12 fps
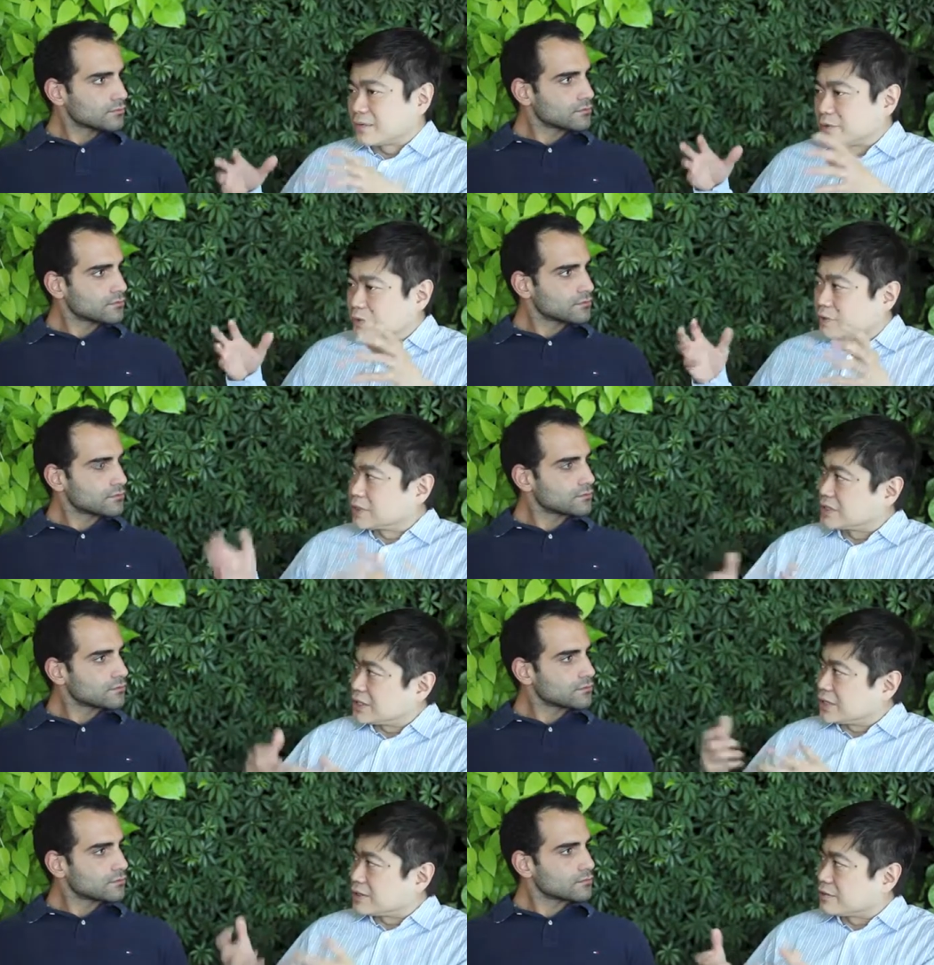Speaker 1: And we
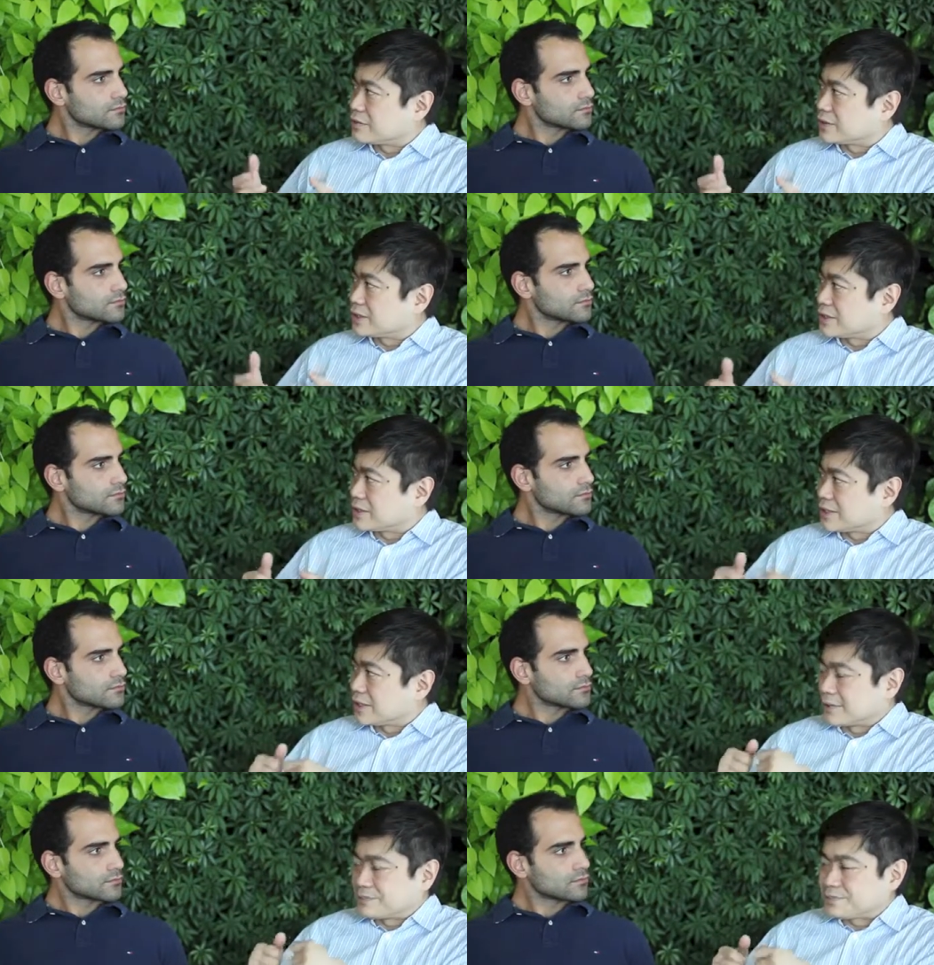work together with,
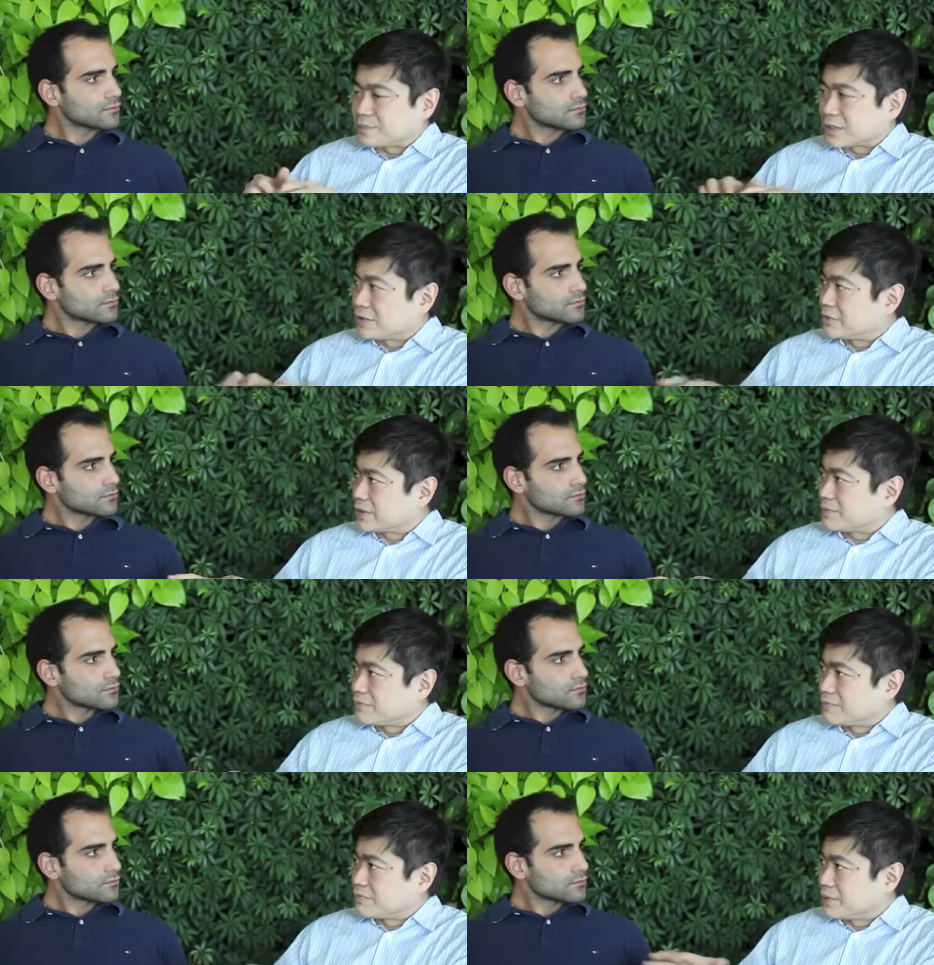uh, um,
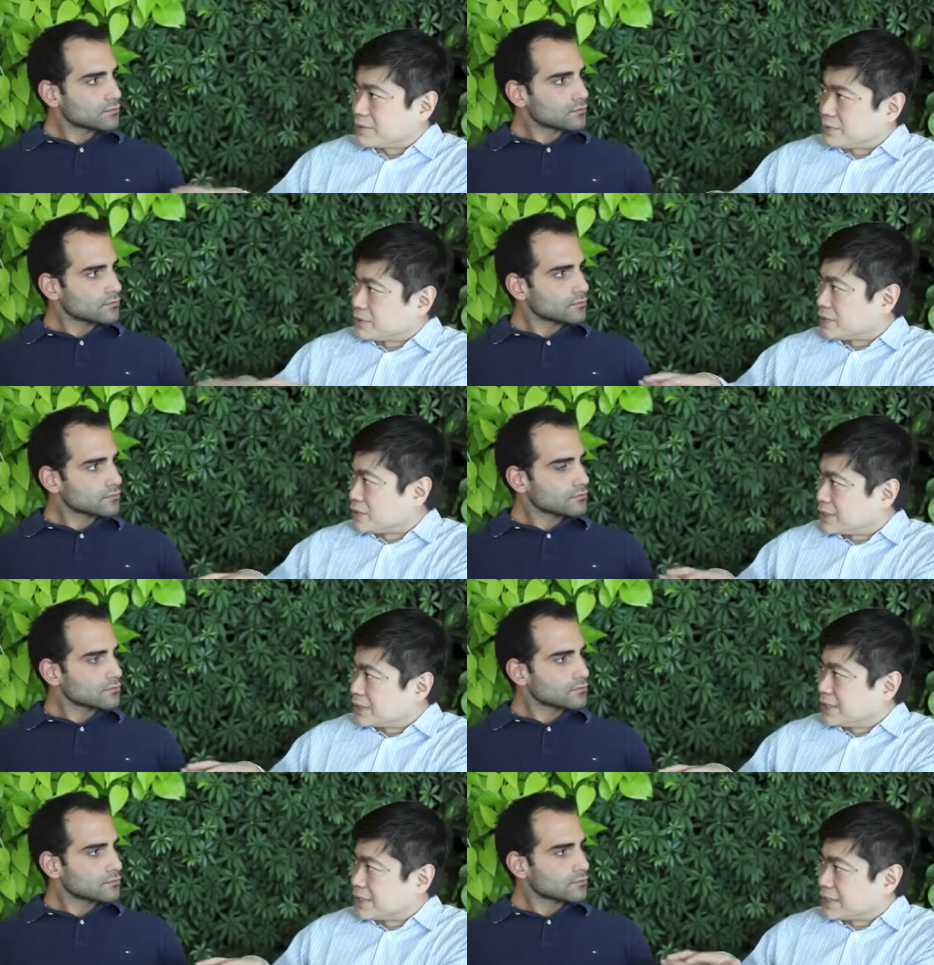with people
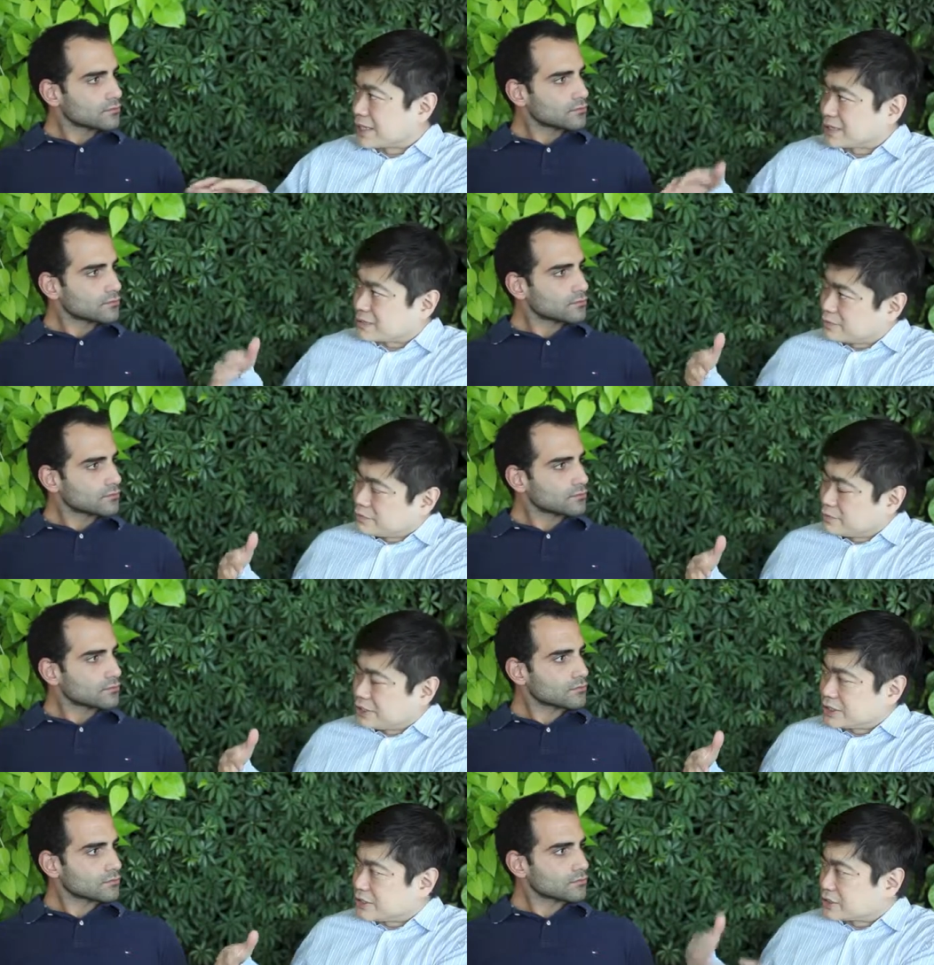in that
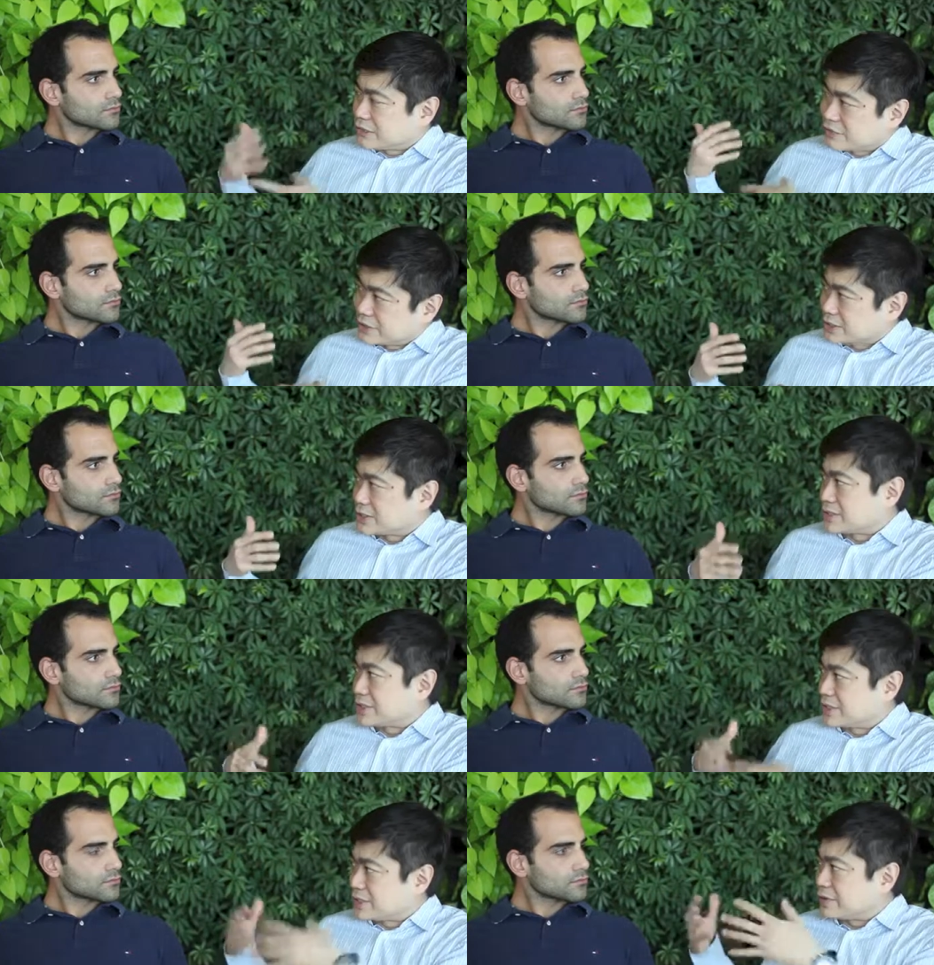region. So, for
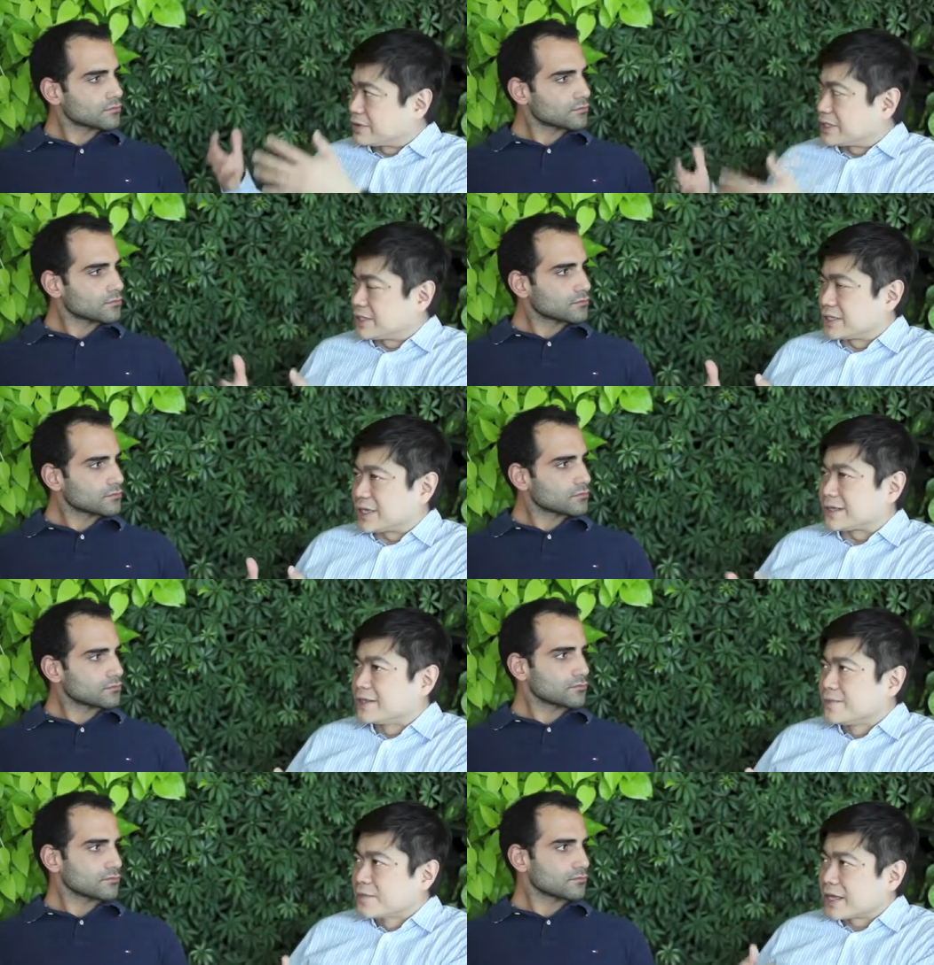instance, in India with
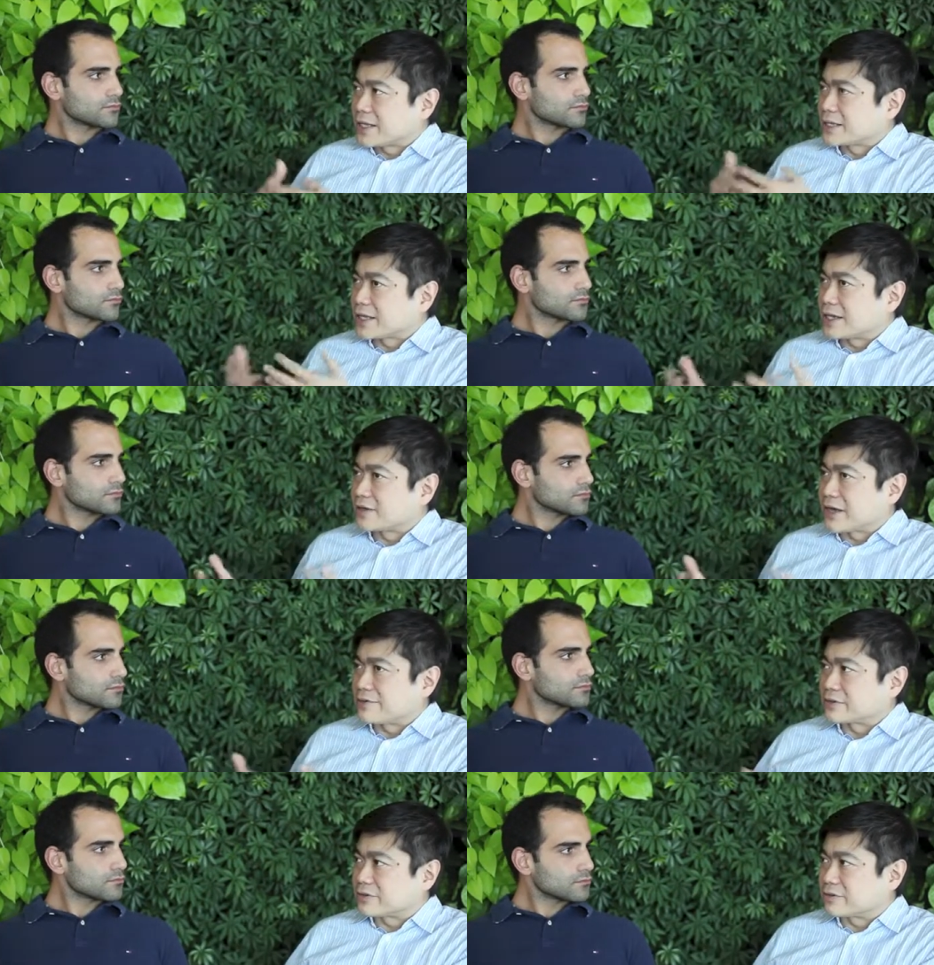India, and, and
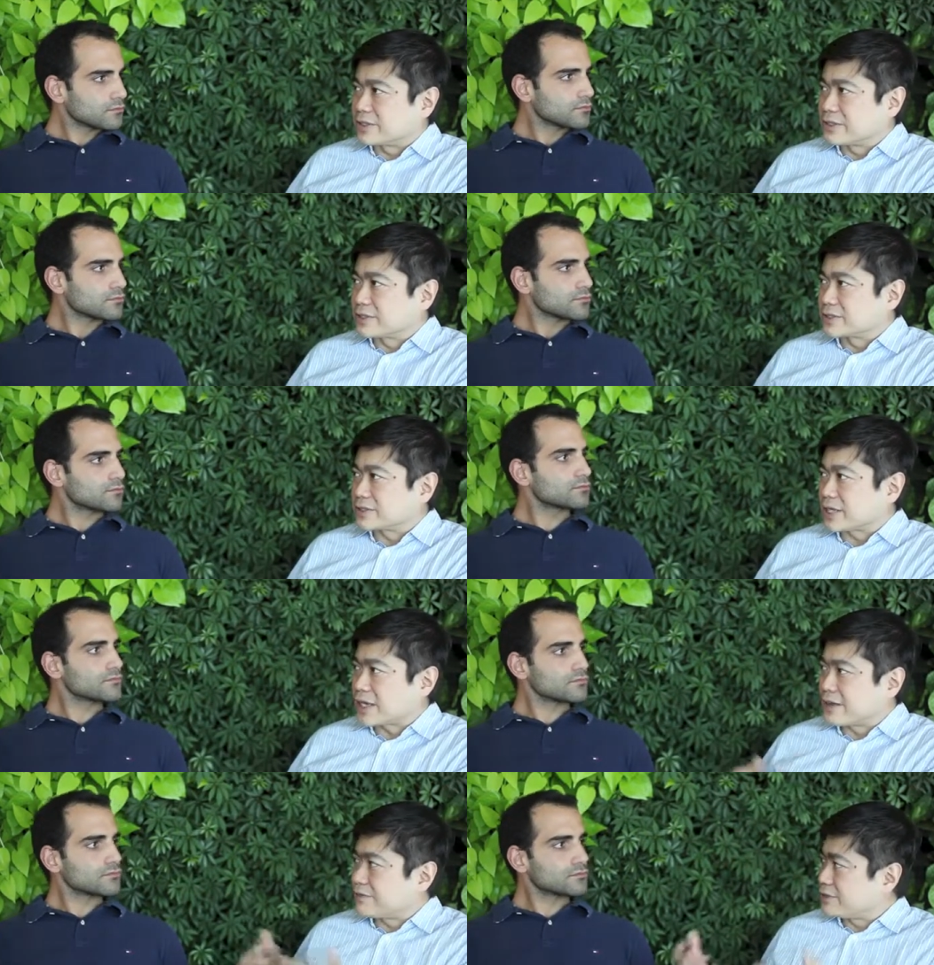now after three years,
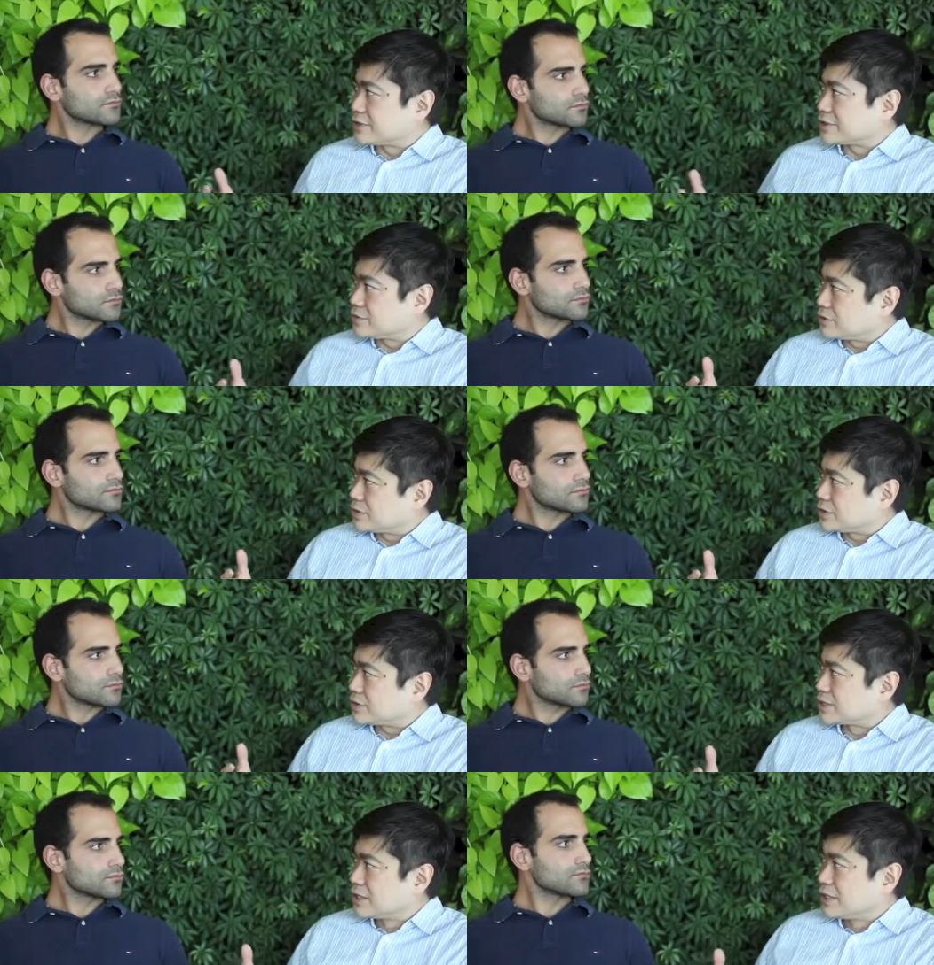half of our
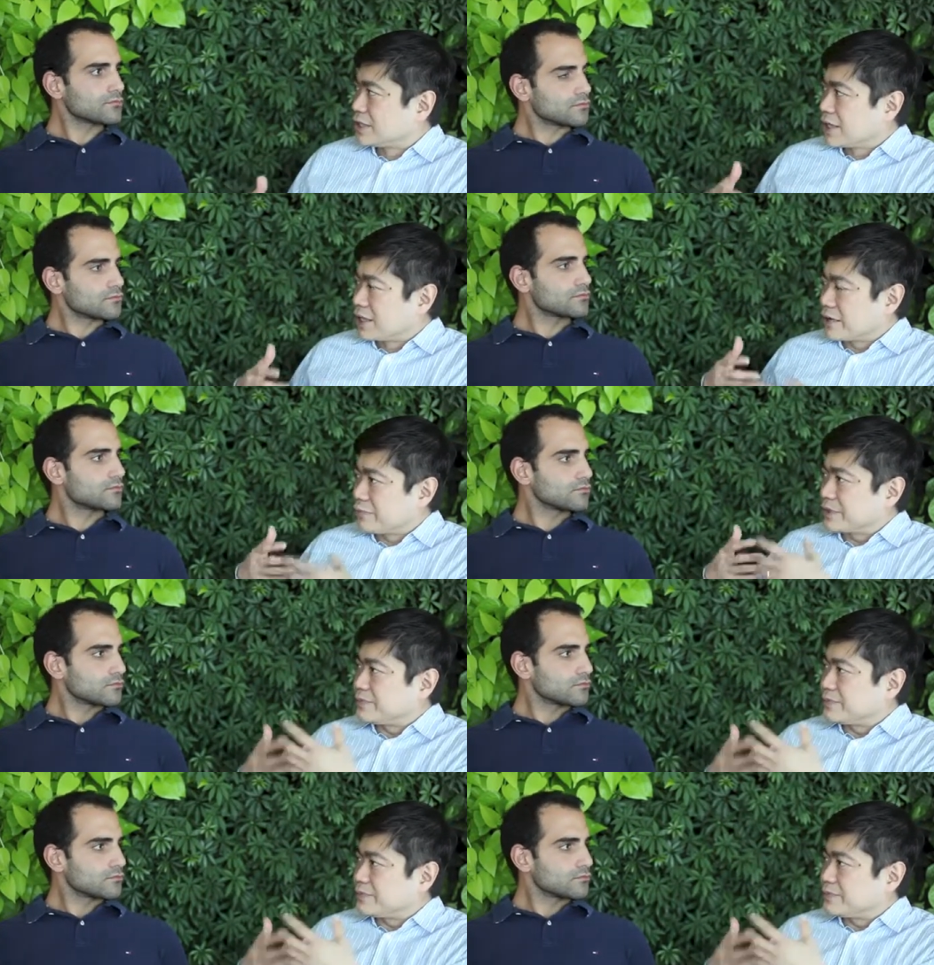students uh,